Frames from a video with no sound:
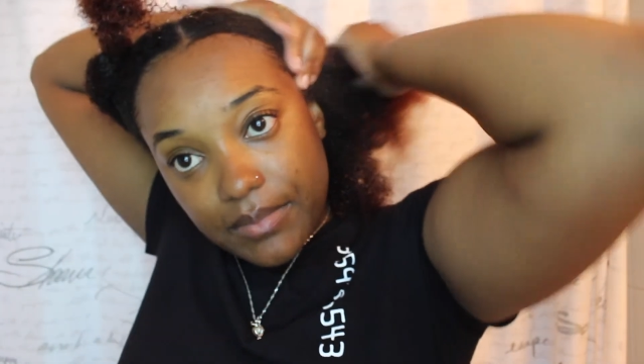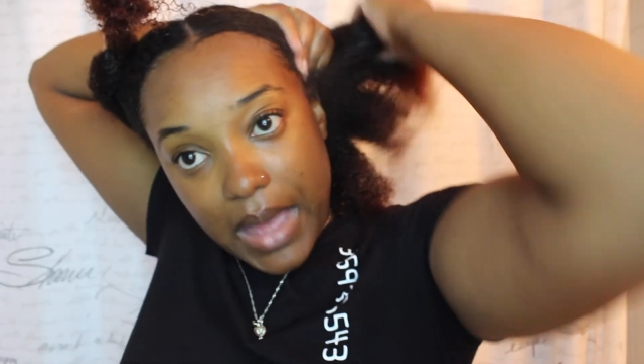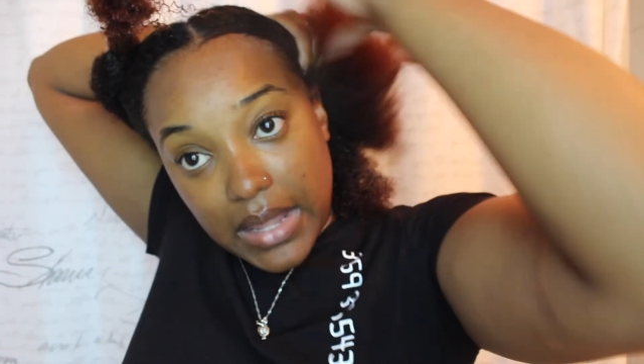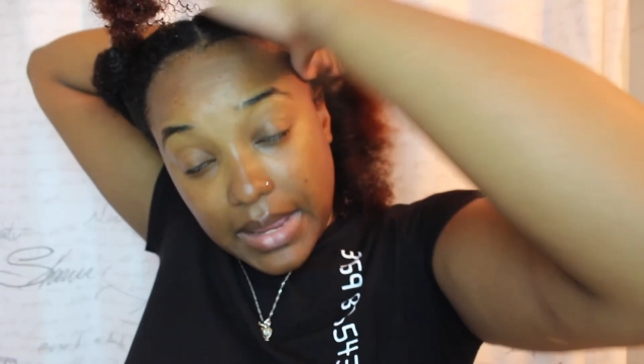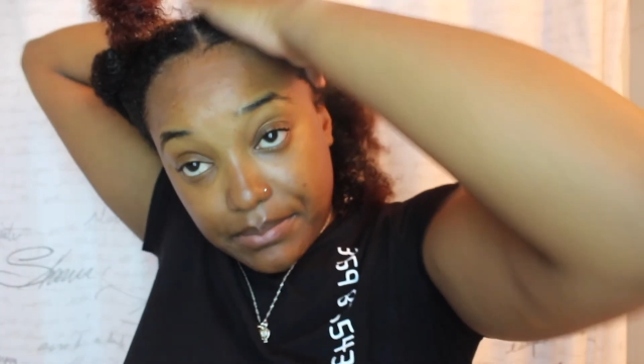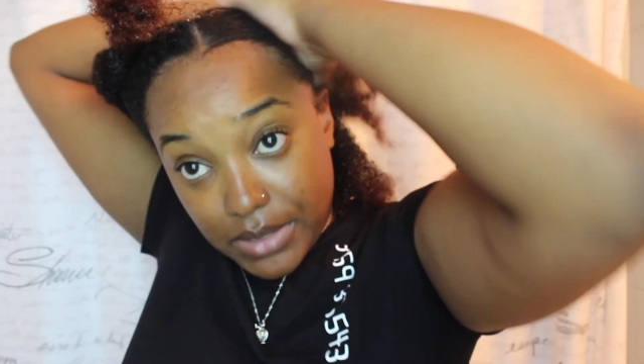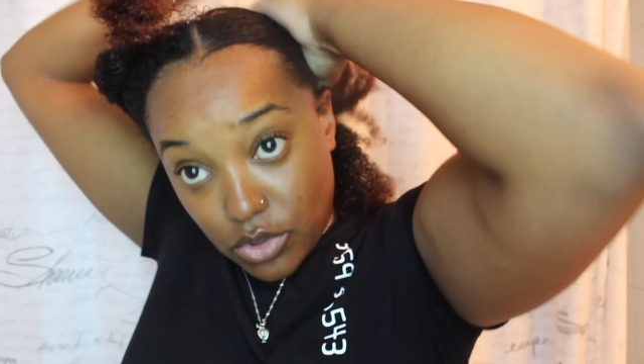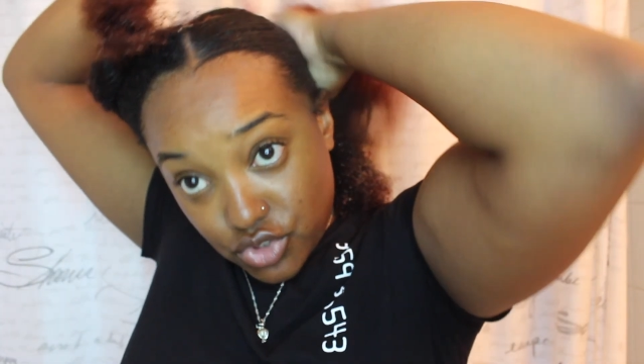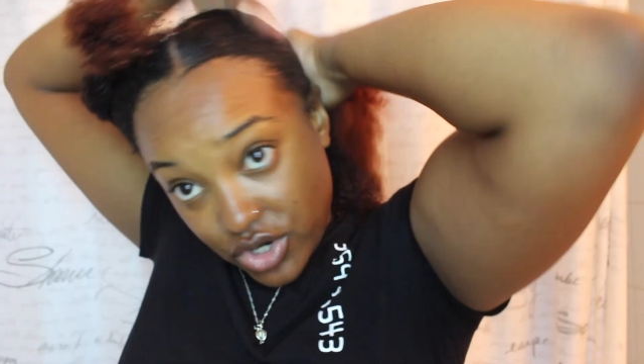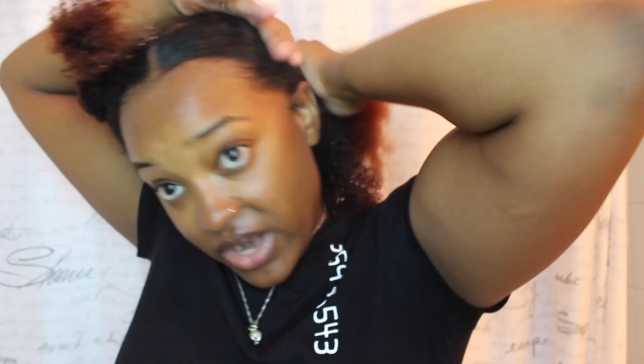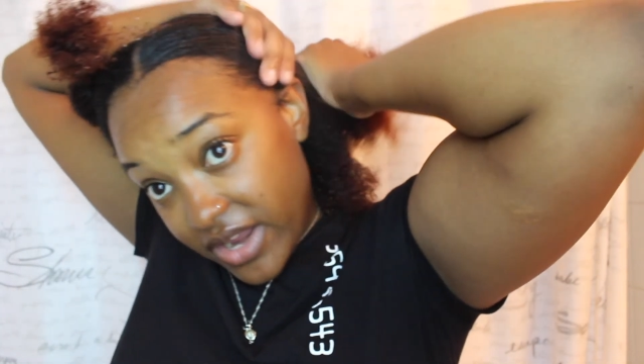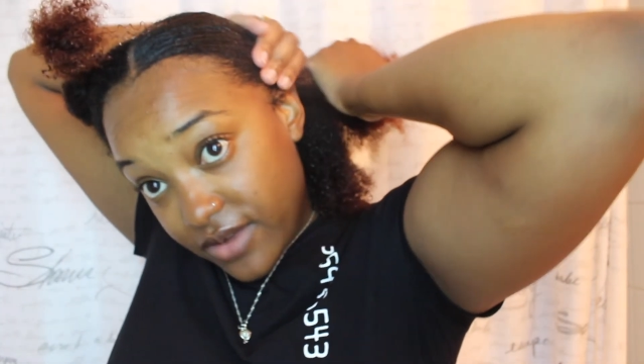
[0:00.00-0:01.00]
I'm not like blow
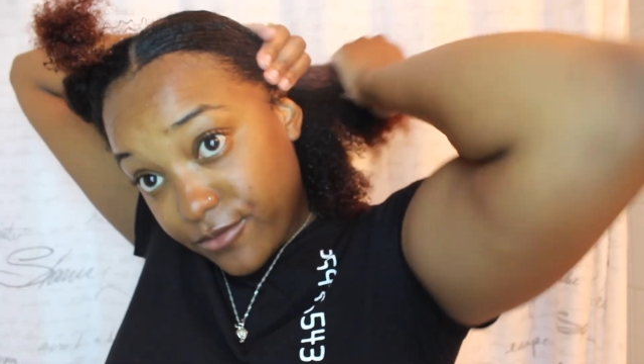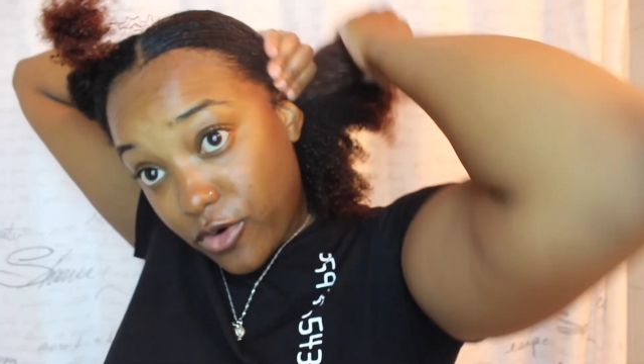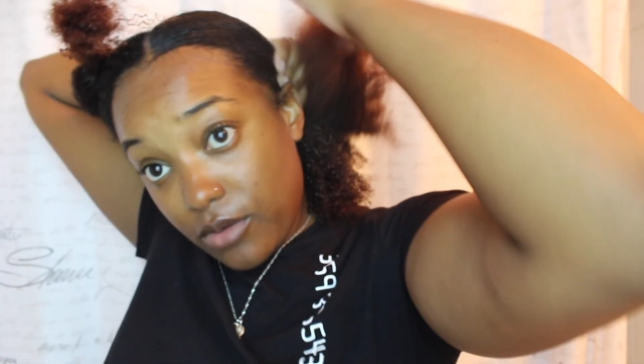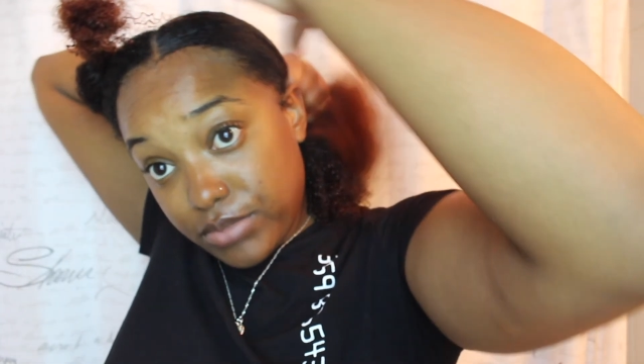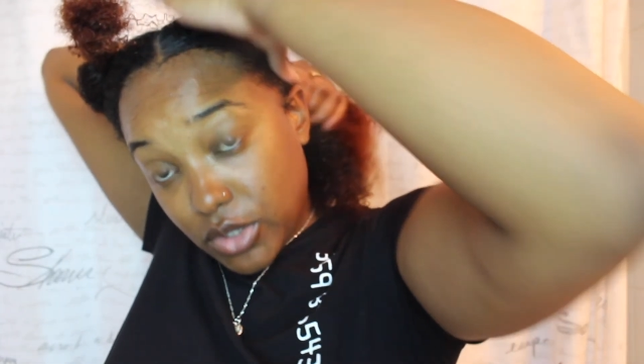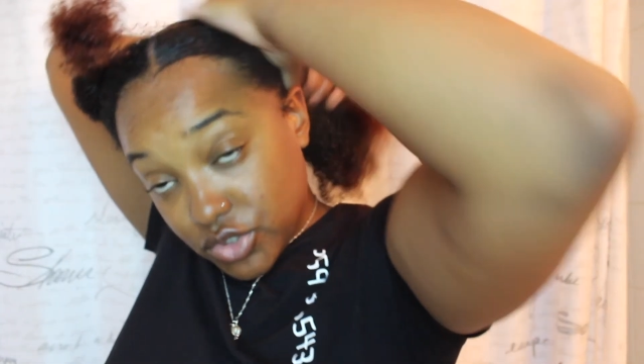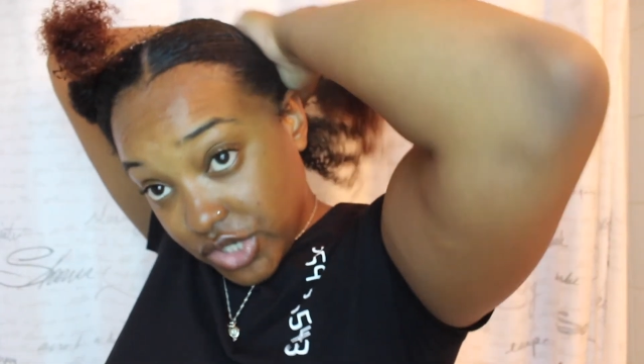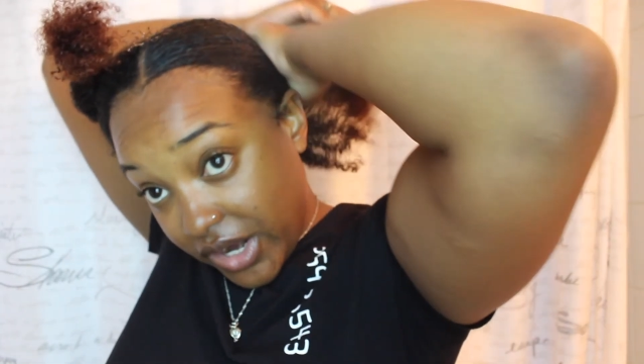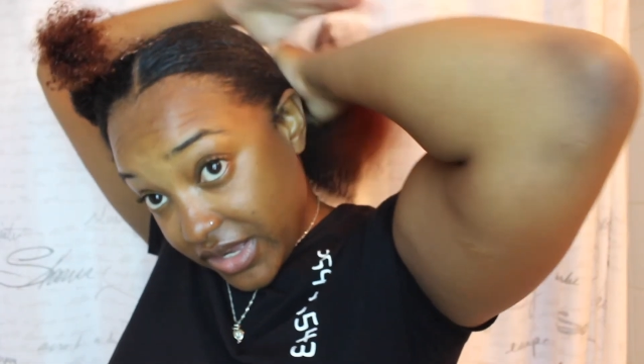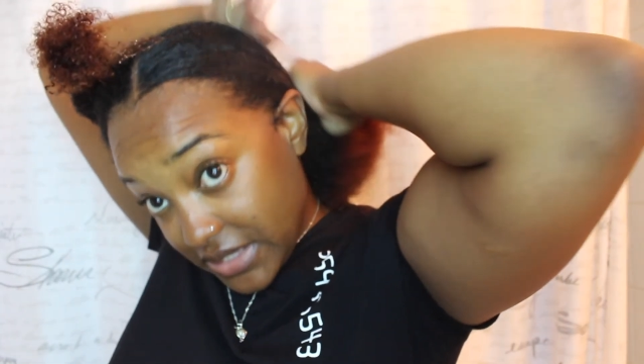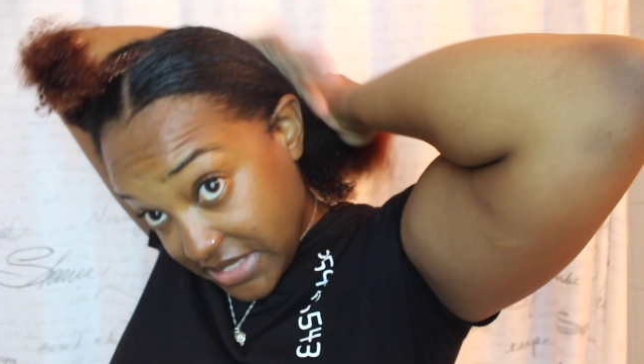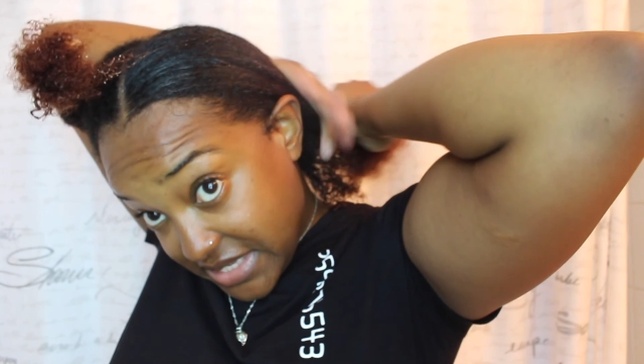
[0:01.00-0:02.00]
drying for a blow
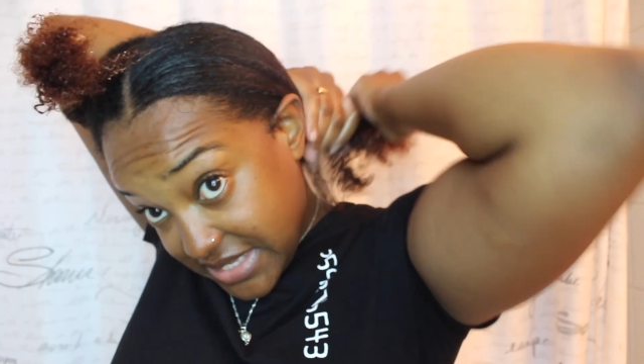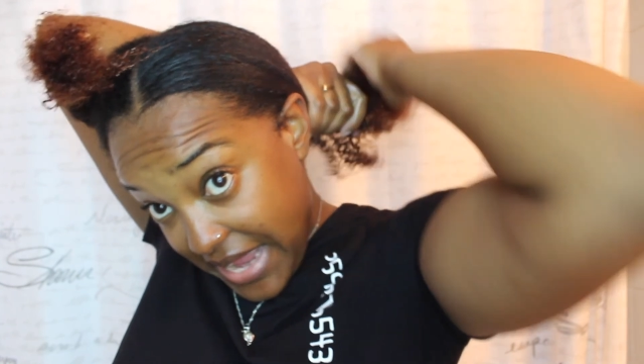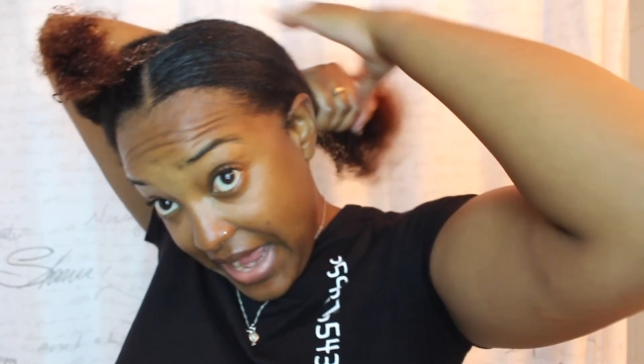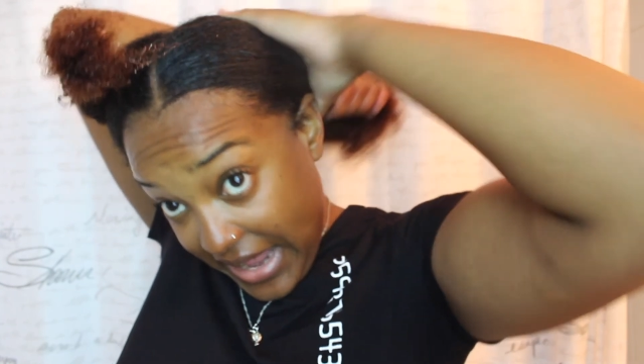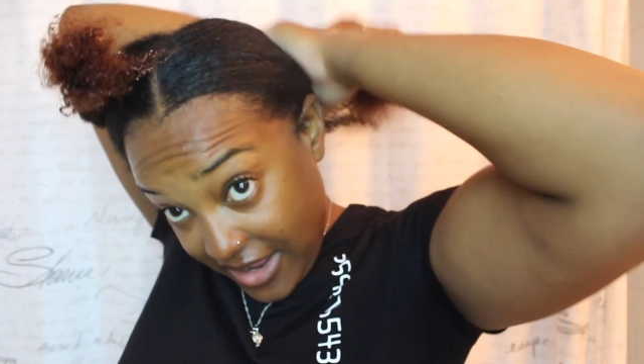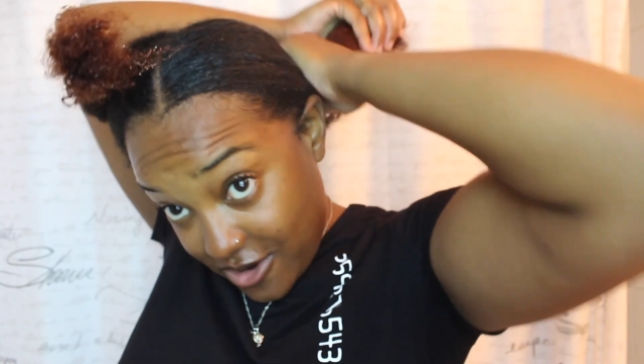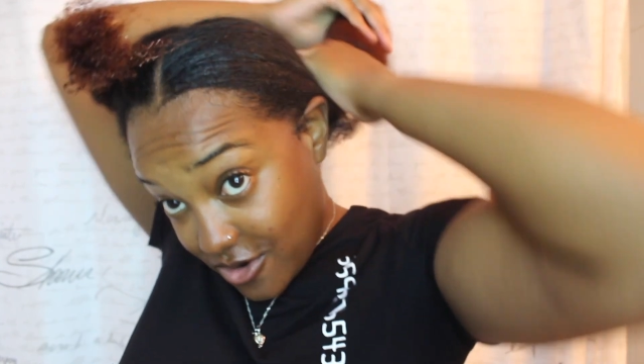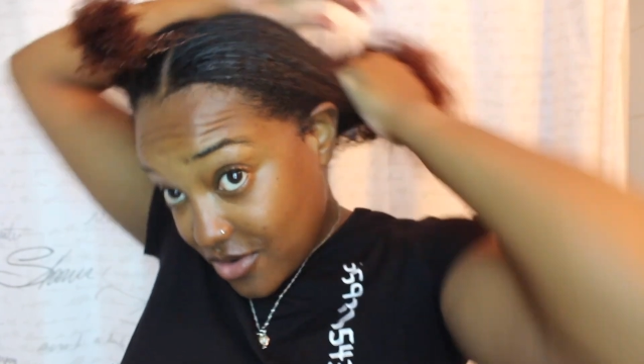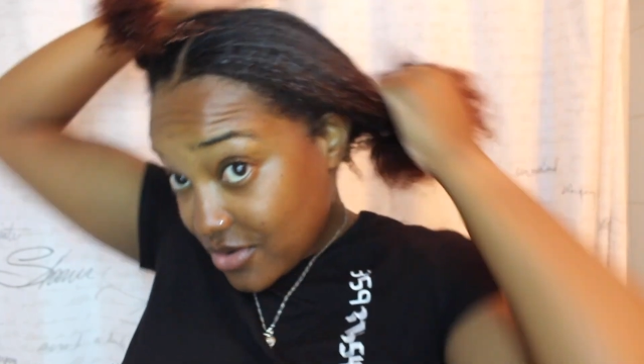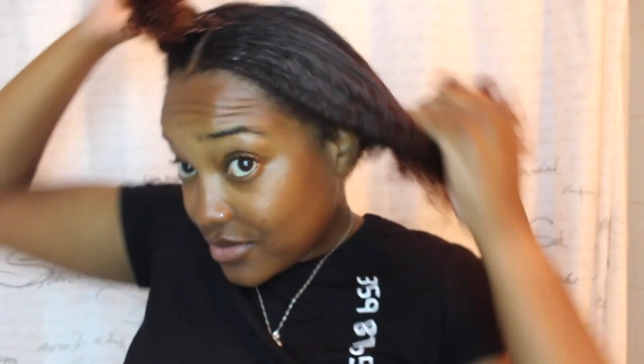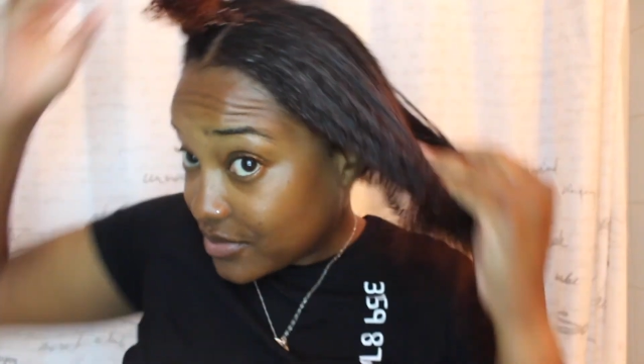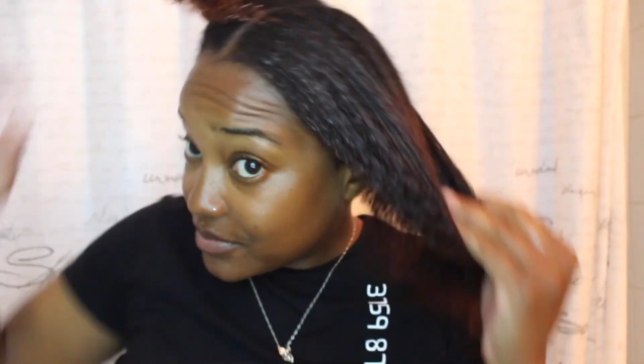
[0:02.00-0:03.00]
drying
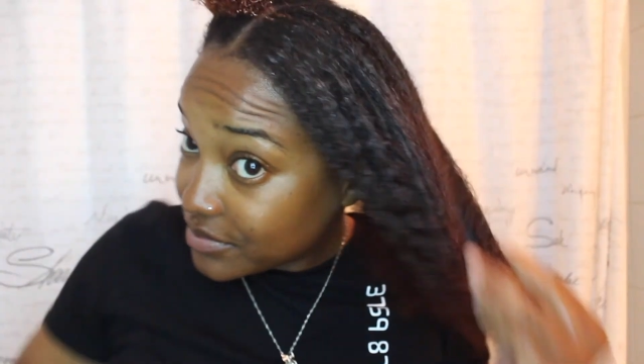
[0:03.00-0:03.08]
style,